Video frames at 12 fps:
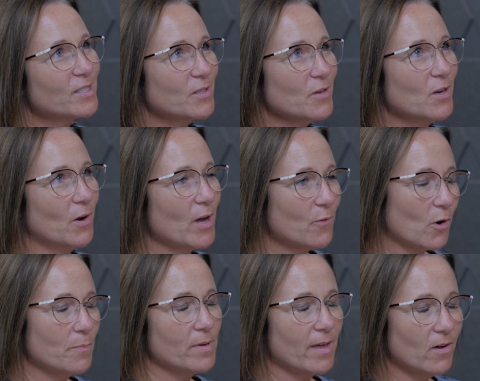So, you know, I grew
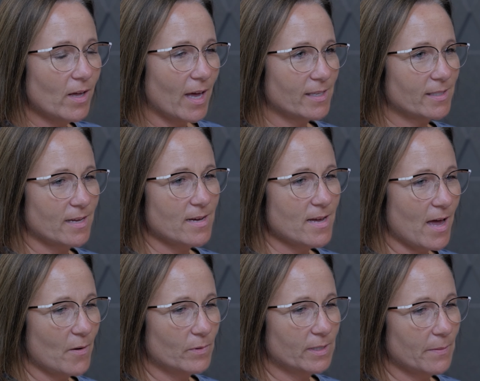up in Kalkaska.
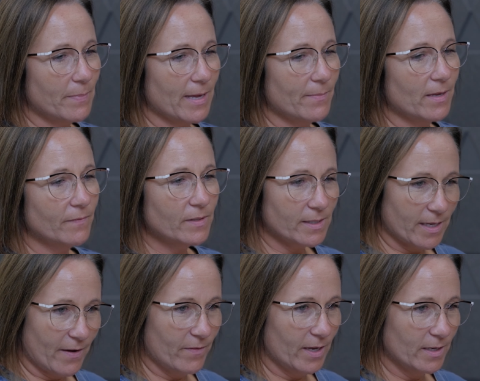I was the baby of
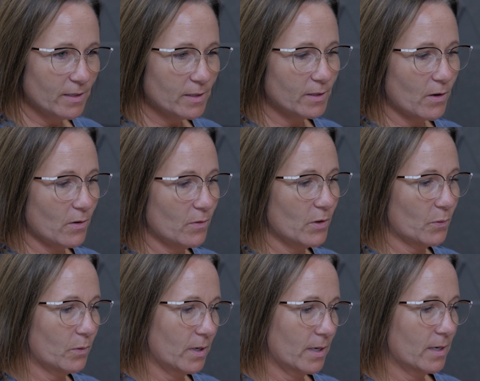7. So there
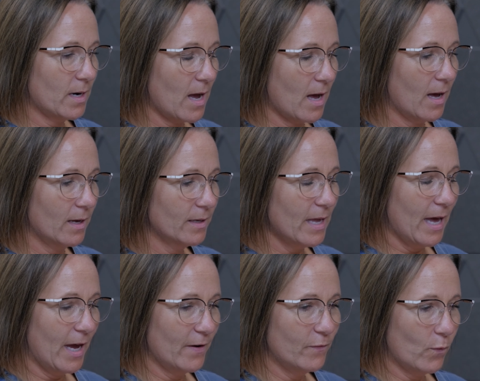were I
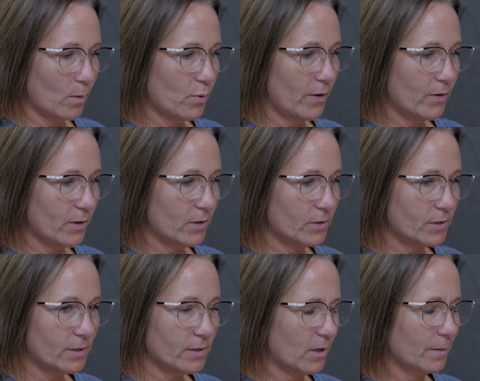had 4
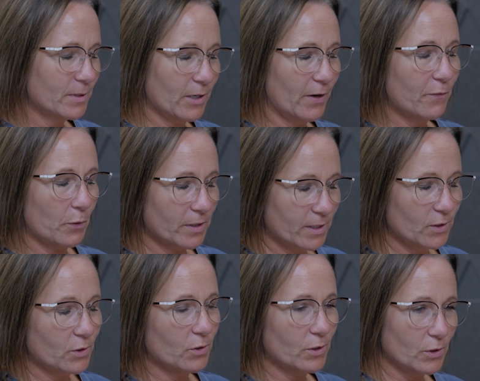
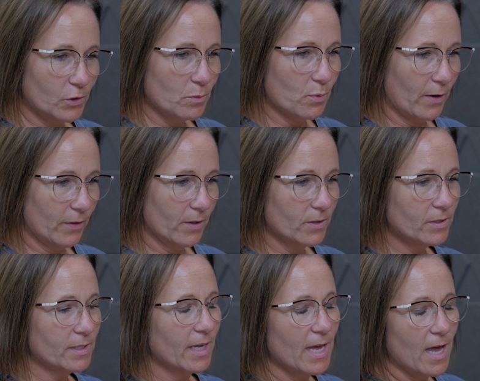sisters and 2
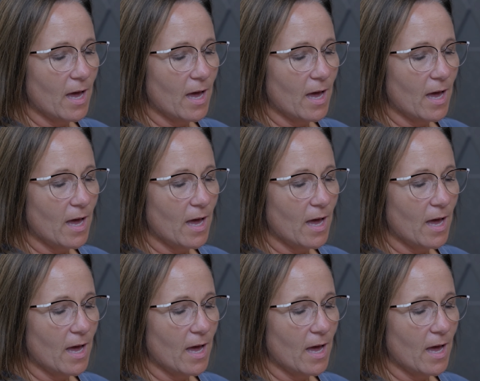brothers.